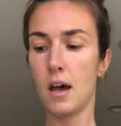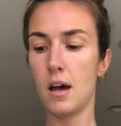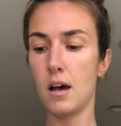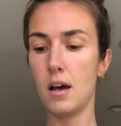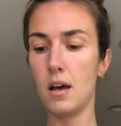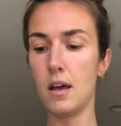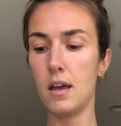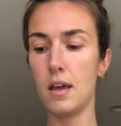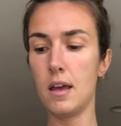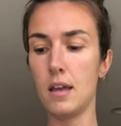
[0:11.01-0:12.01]
uh,
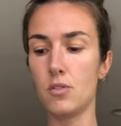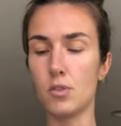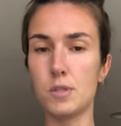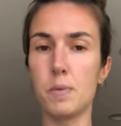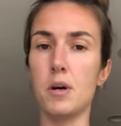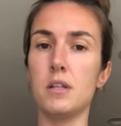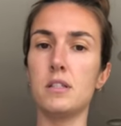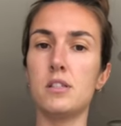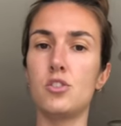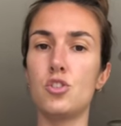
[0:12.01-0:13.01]
in
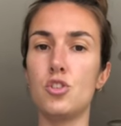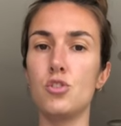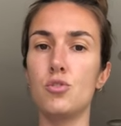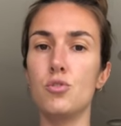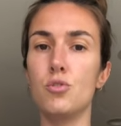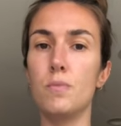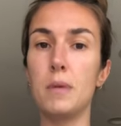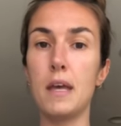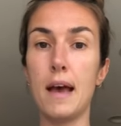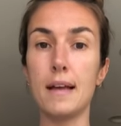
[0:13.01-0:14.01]
response to
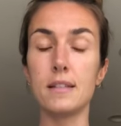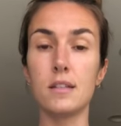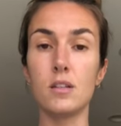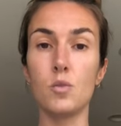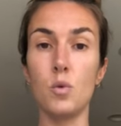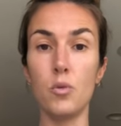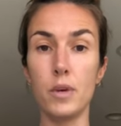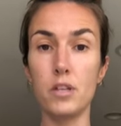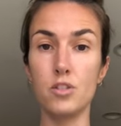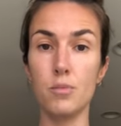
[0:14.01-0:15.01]
me asking what we
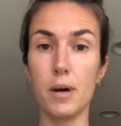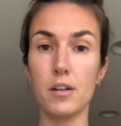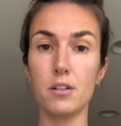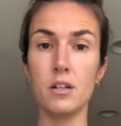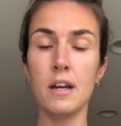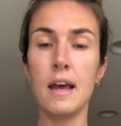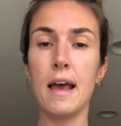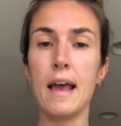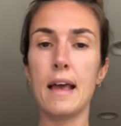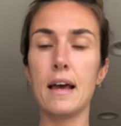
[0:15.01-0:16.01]
could do better.
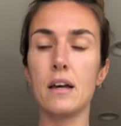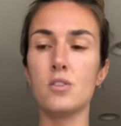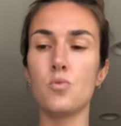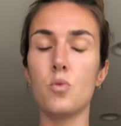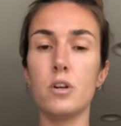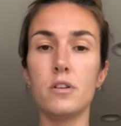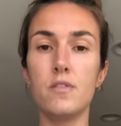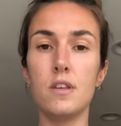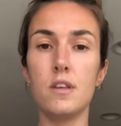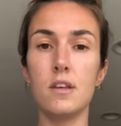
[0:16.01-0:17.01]
And one
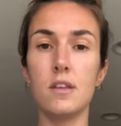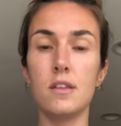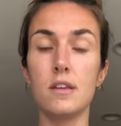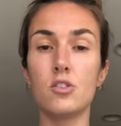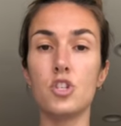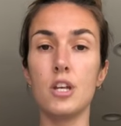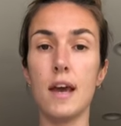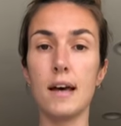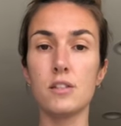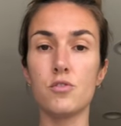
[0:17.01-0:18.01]
of the things she
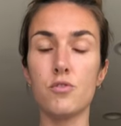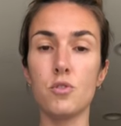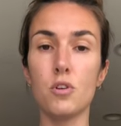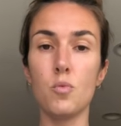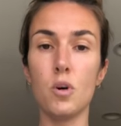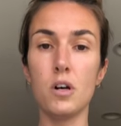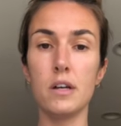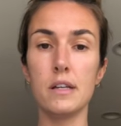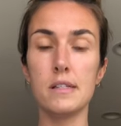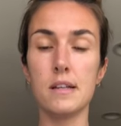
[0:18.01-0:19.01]
asked for
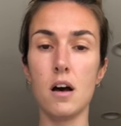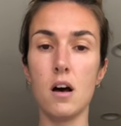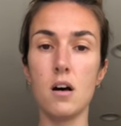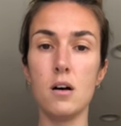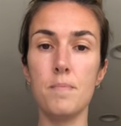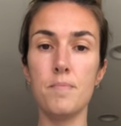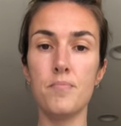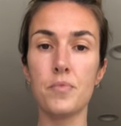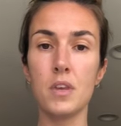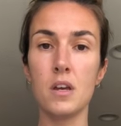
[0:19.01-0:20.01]
was um,